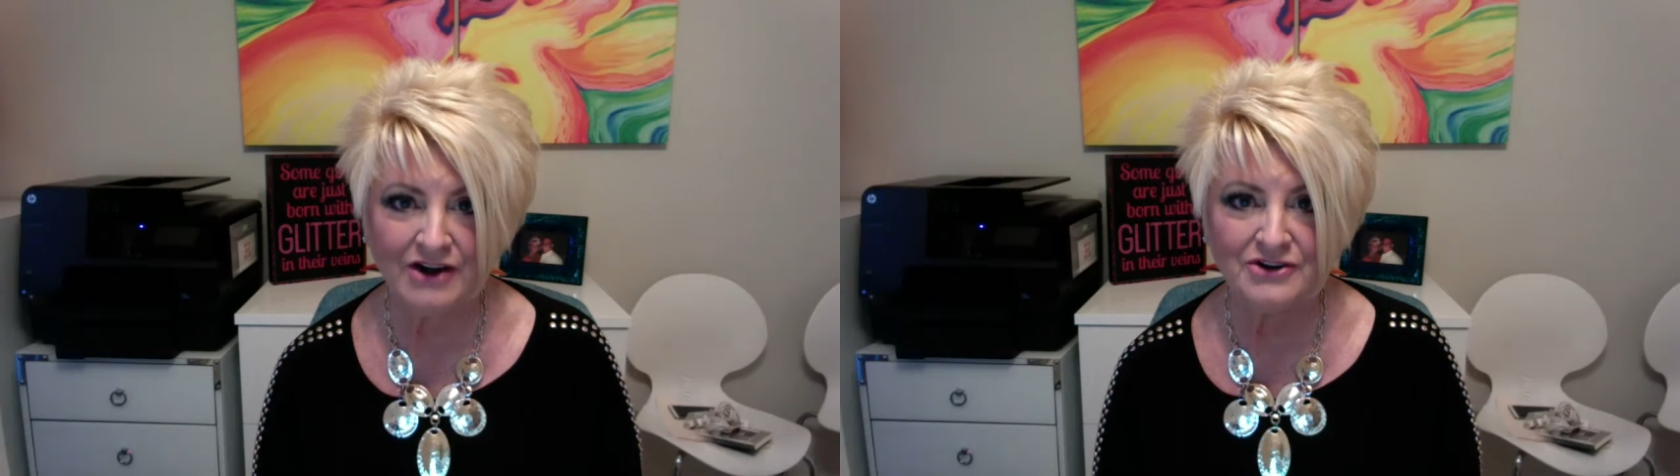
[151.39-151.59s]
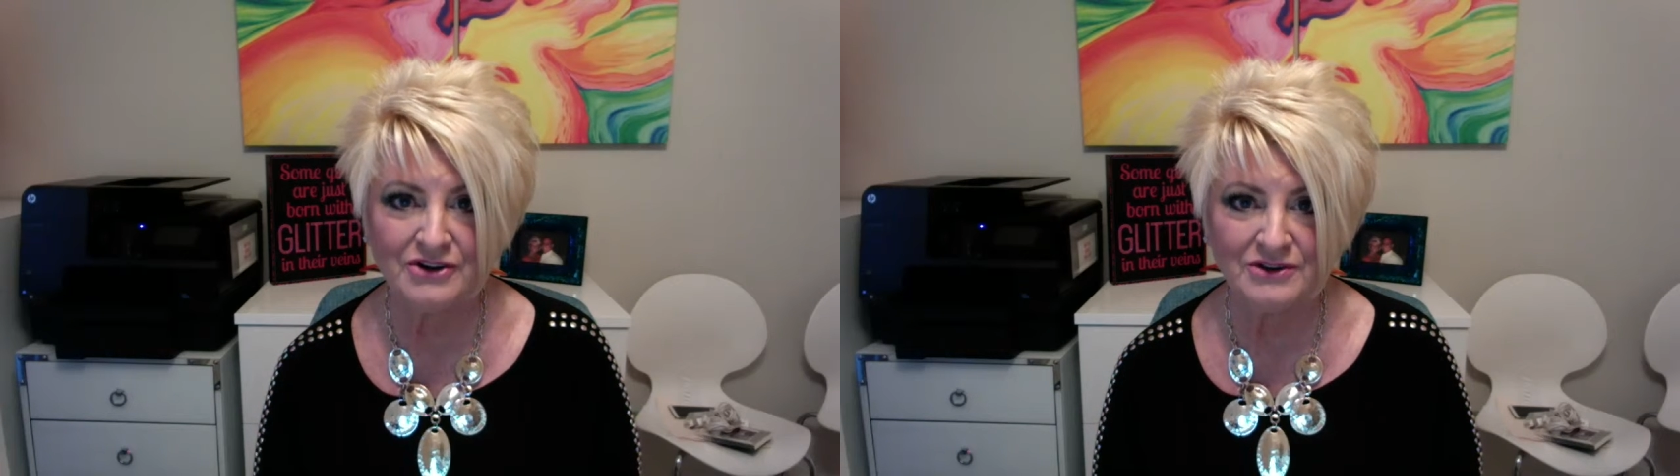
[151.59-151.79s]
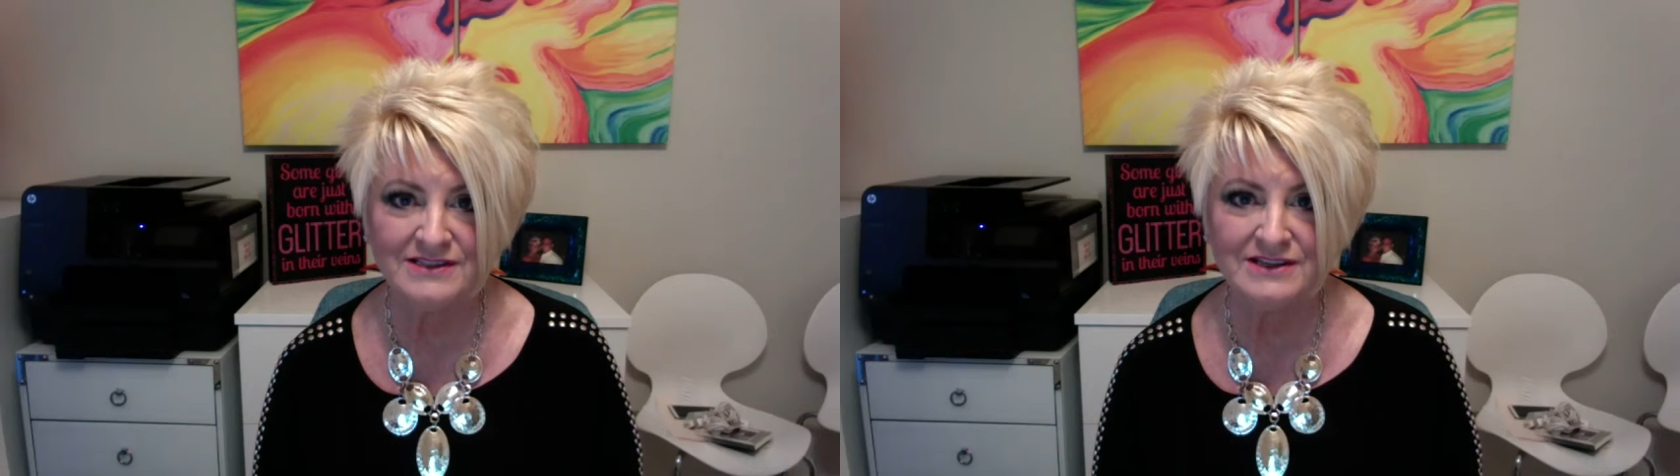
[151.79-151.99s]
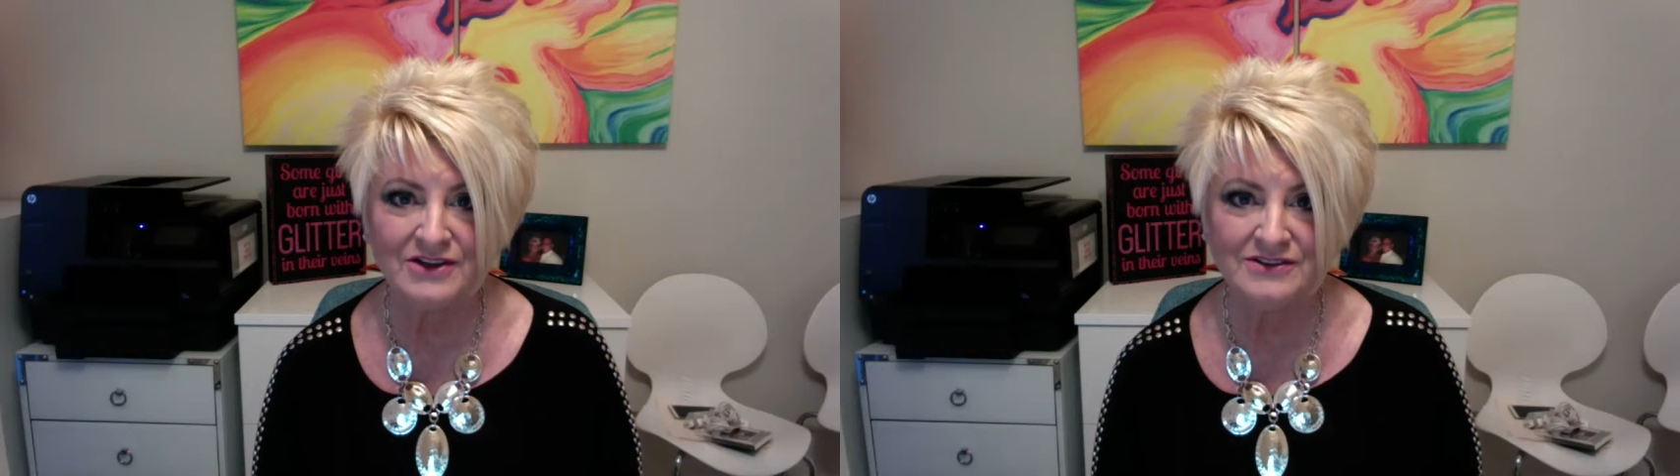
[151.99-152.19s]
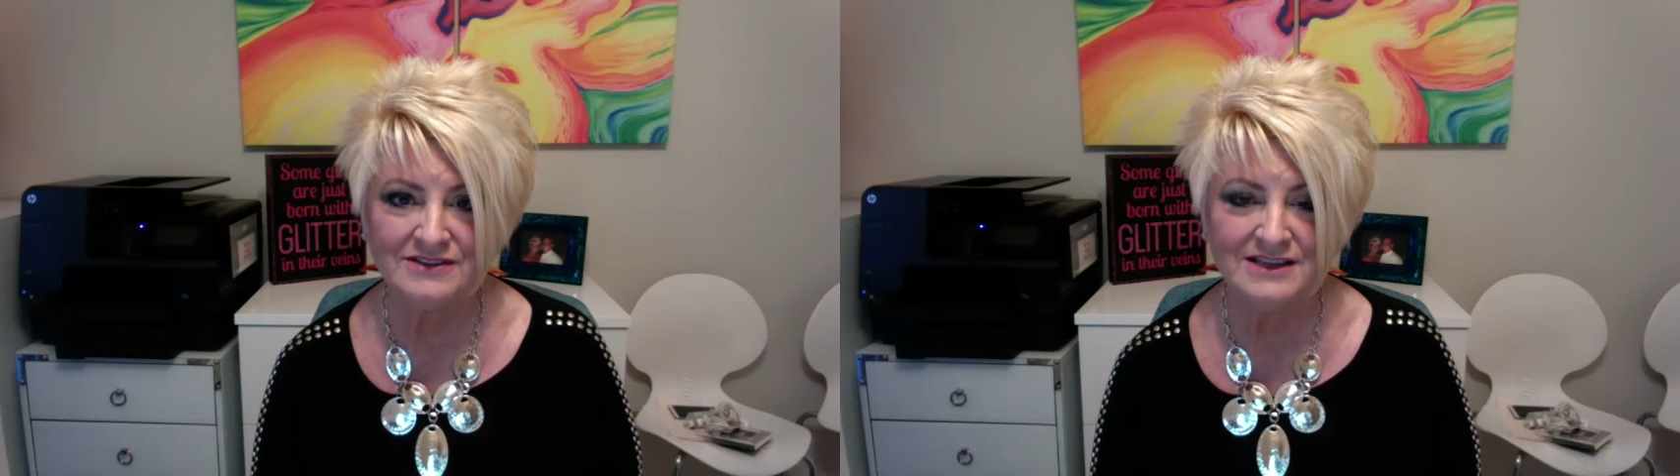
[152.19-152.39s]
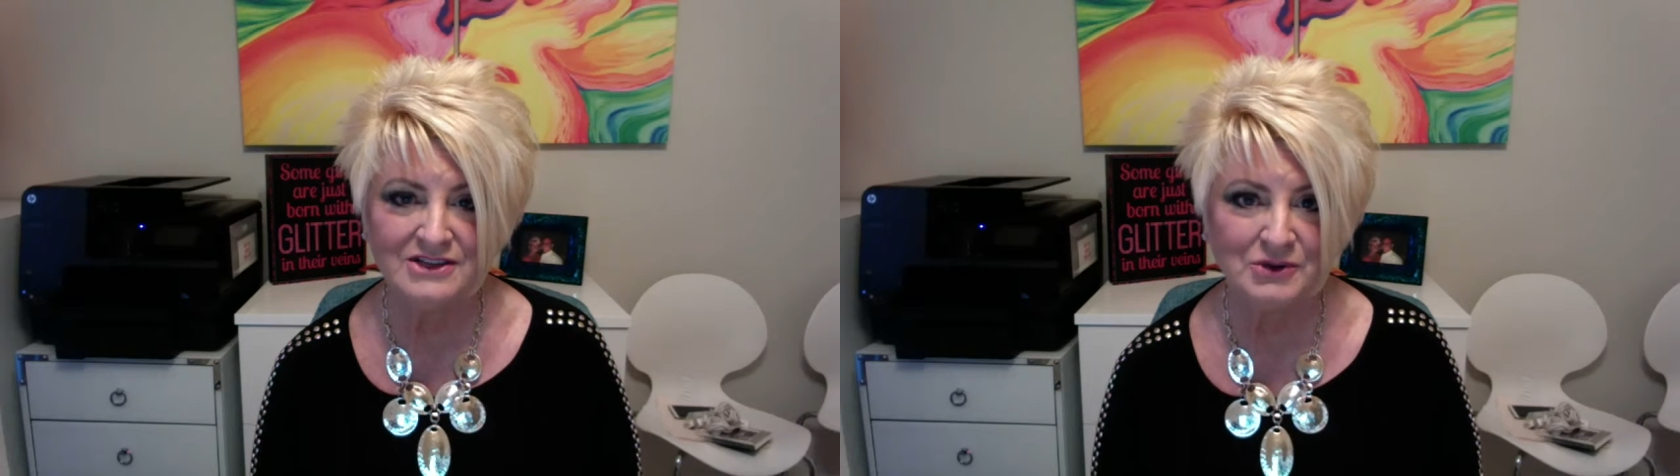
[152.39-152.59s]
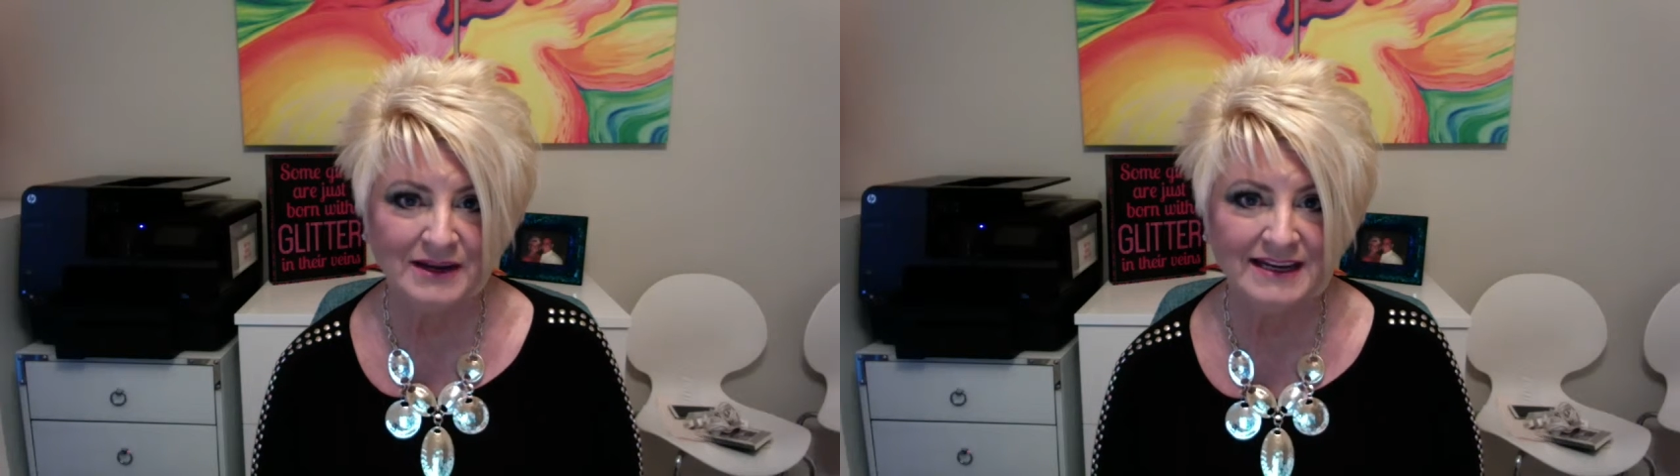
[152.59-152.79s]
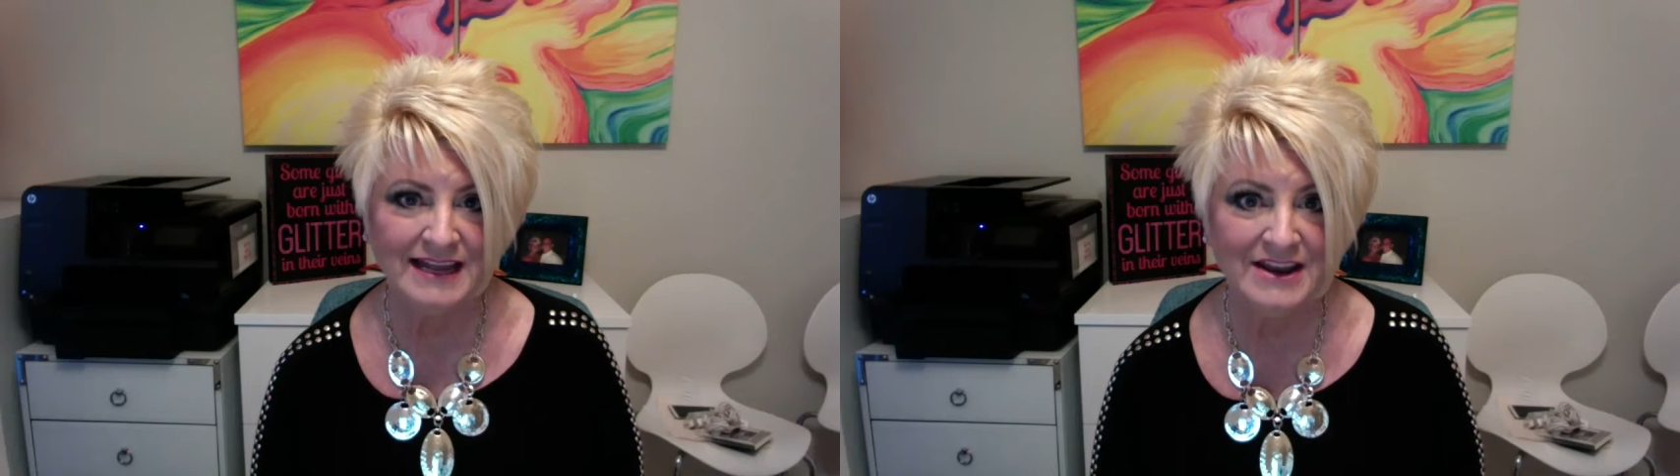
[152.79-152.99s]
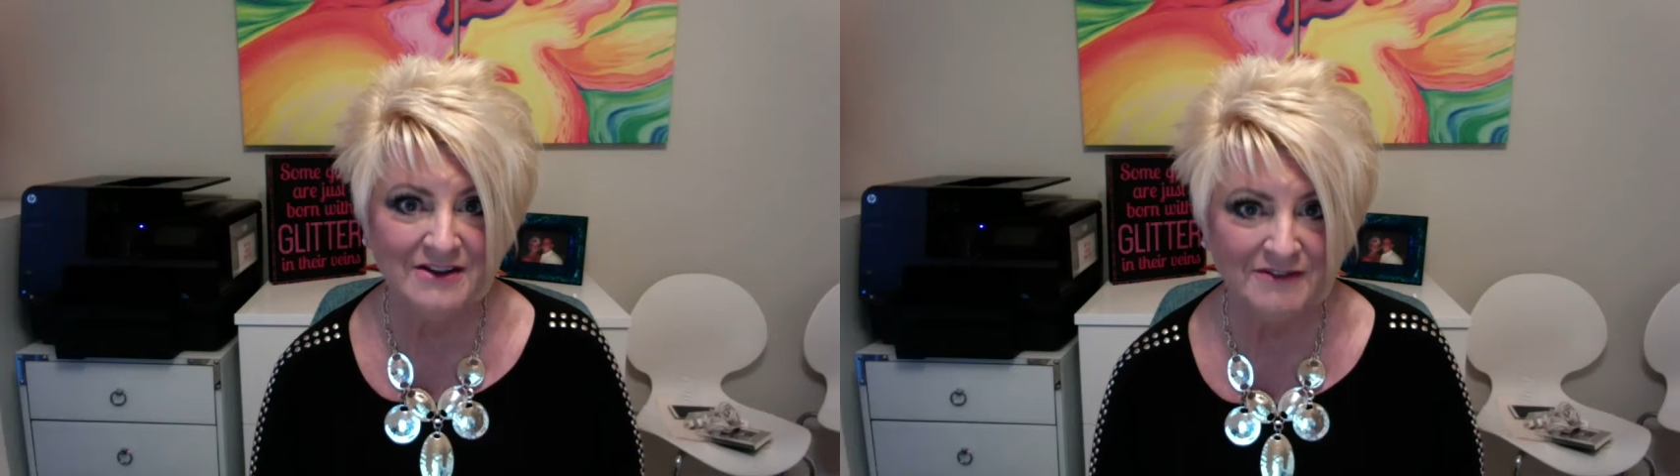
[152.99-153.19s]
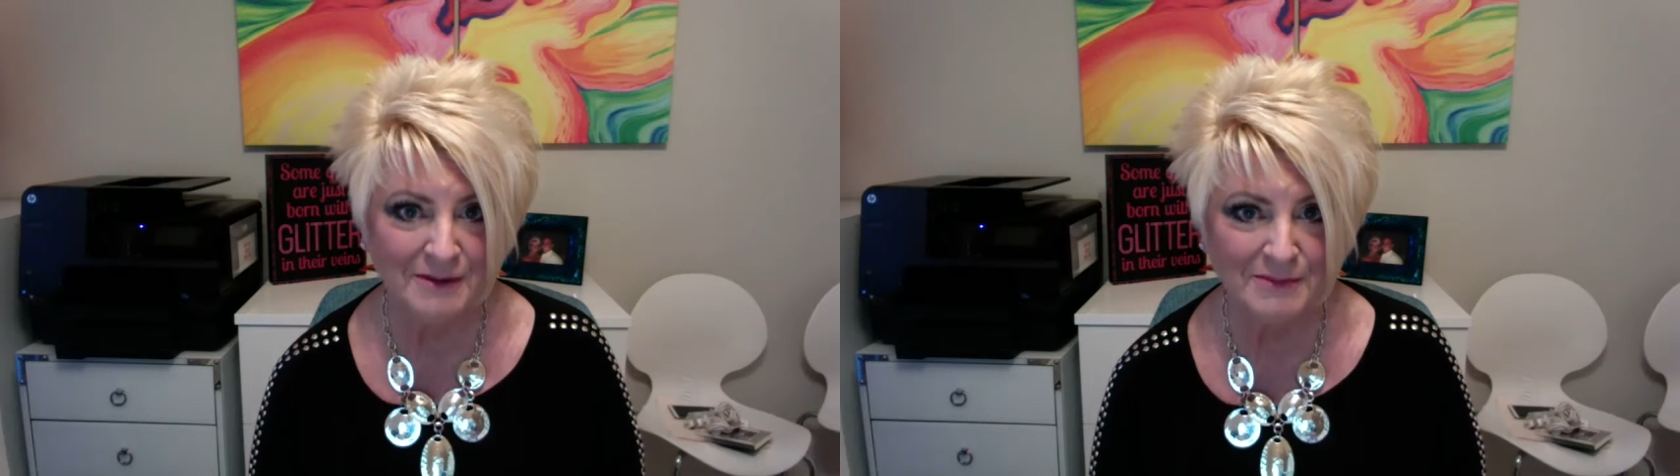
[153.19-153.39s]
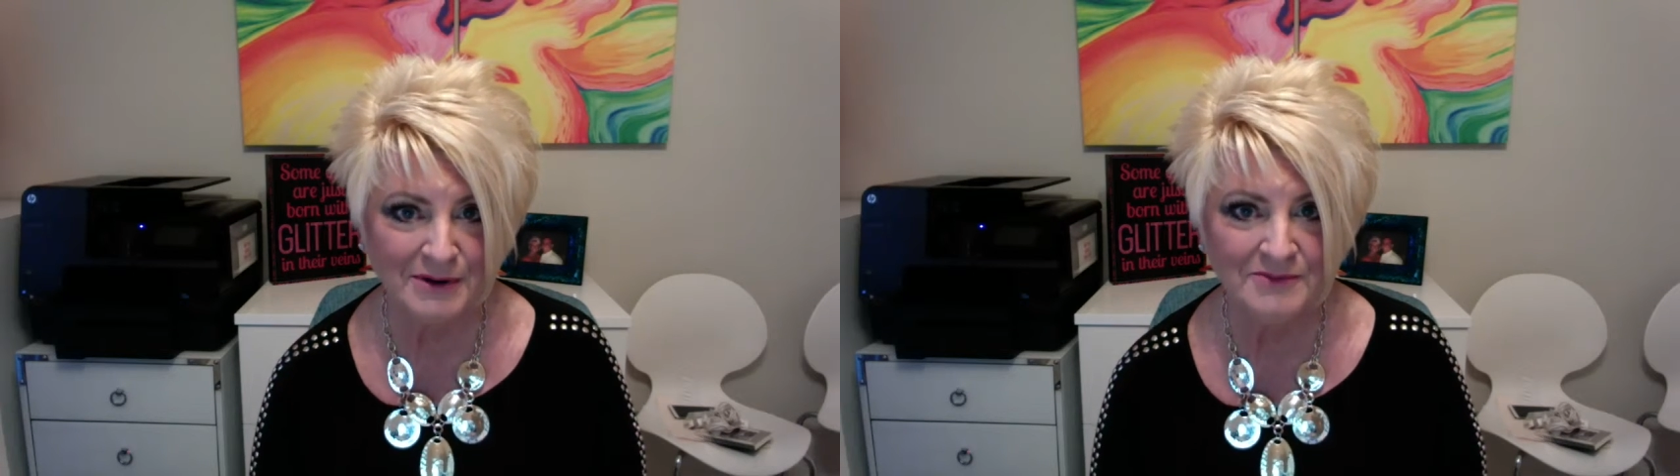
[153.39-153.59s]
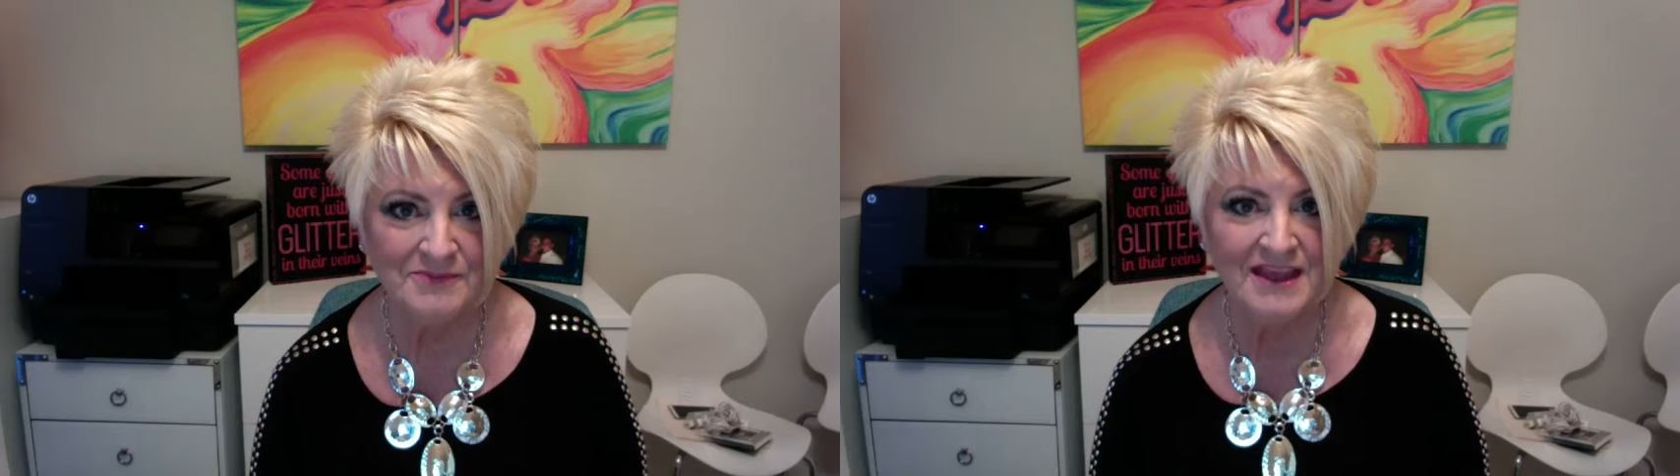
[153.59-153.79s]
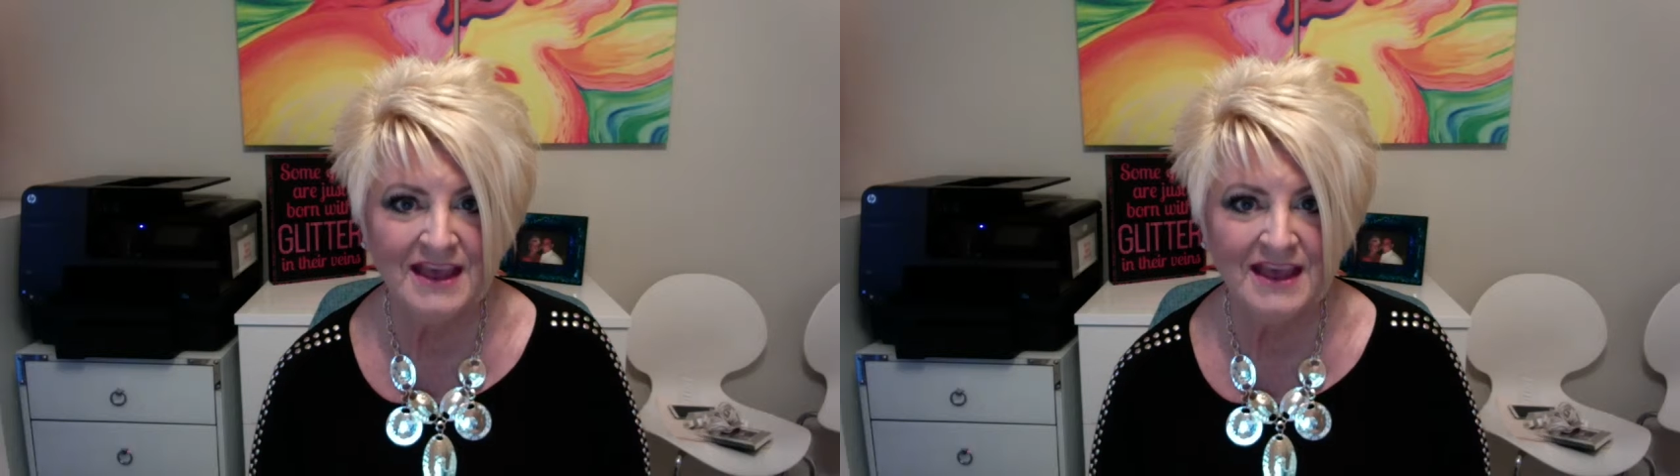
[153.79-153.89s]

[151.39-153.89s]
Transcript: Our new consultants that join in November